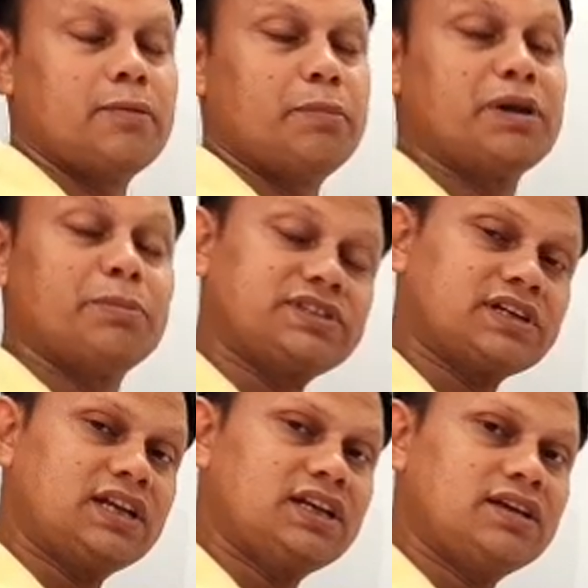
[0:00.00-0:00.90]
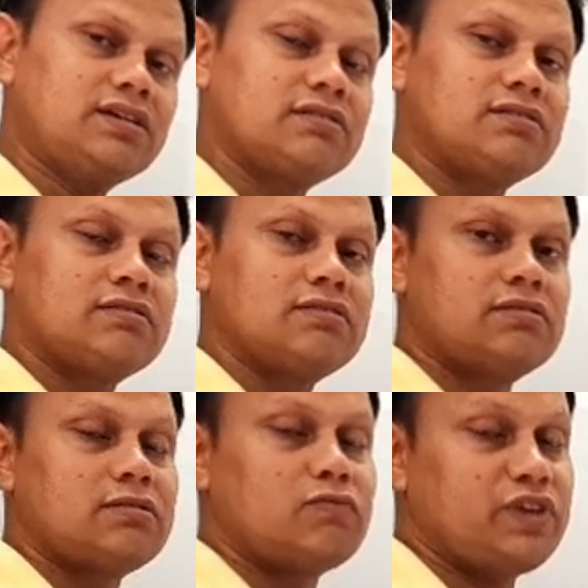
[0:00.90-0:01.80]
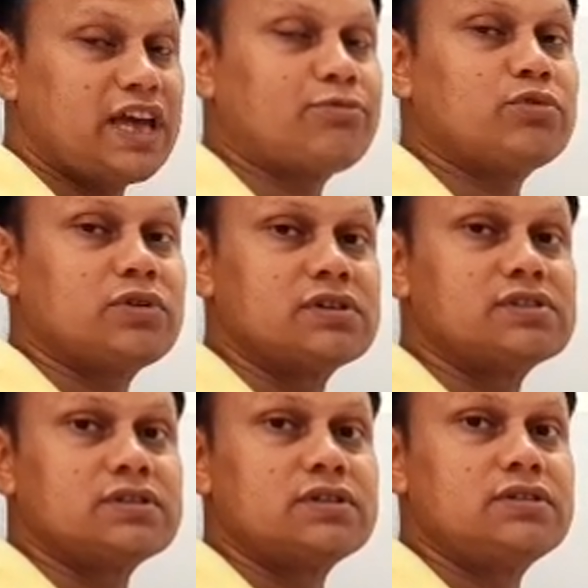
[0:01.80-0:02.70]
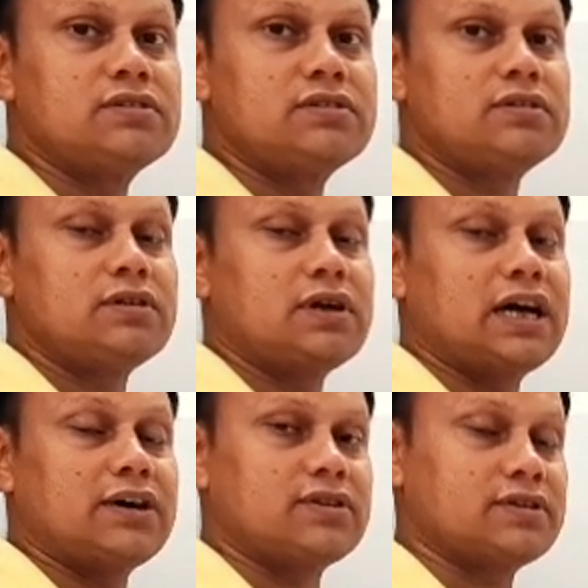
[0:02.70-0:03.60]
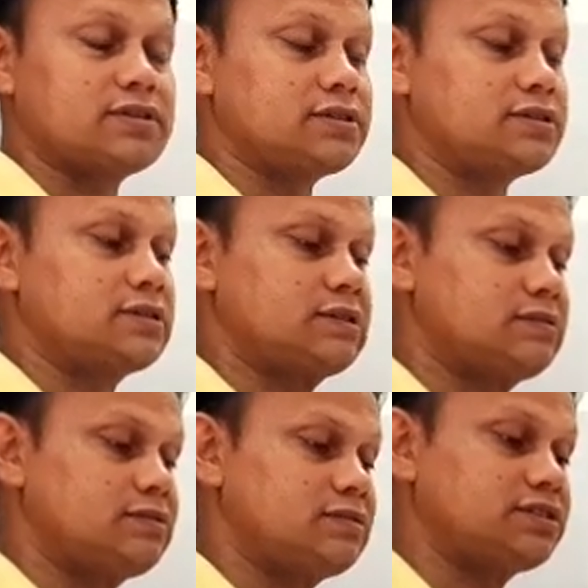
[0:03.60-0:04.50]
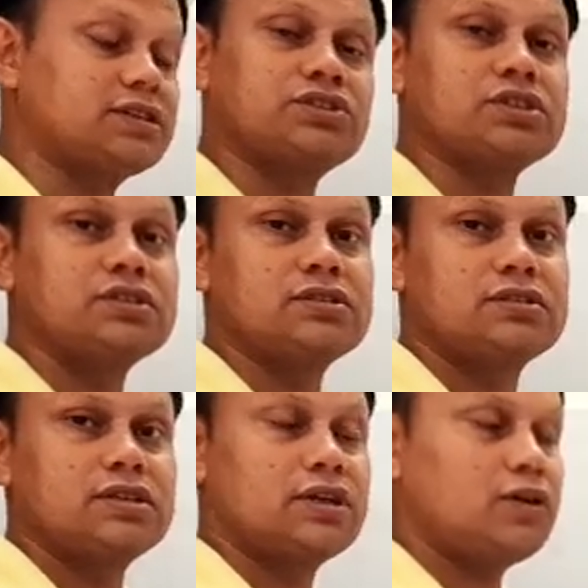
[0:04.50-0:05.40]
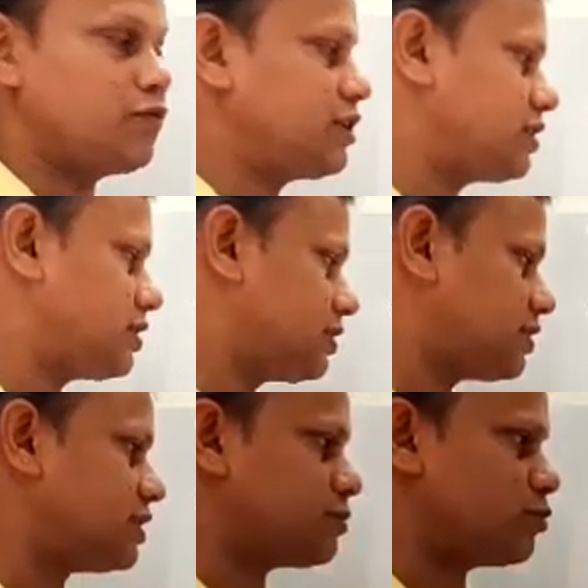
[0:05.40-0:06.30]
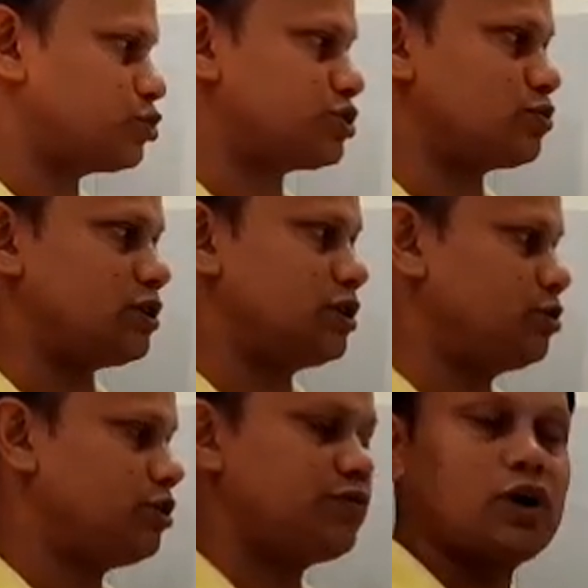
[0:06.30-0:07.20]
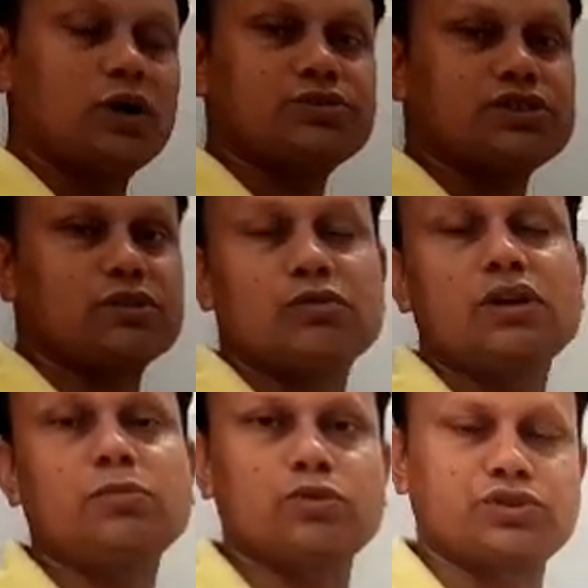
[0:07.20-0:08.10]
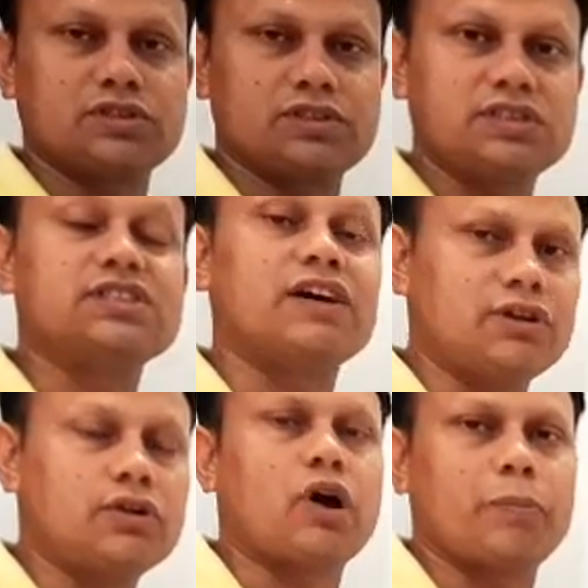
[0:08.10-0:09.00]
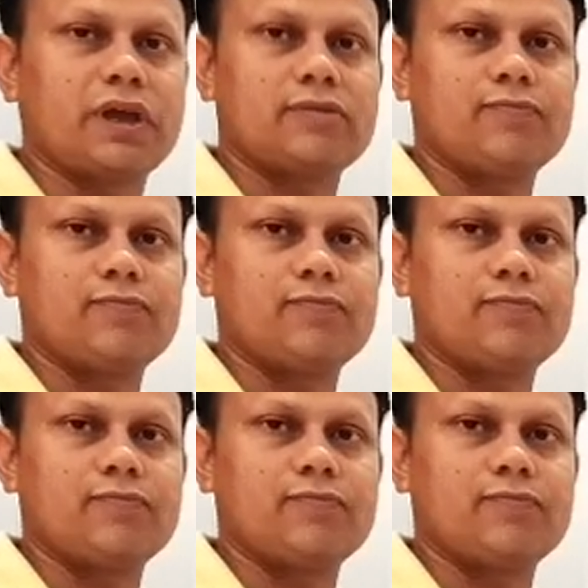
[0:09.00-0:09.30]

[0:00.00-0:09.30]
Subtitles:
But basically we have to concern our discussion with this motion only, uniform circular motion. This is our topic.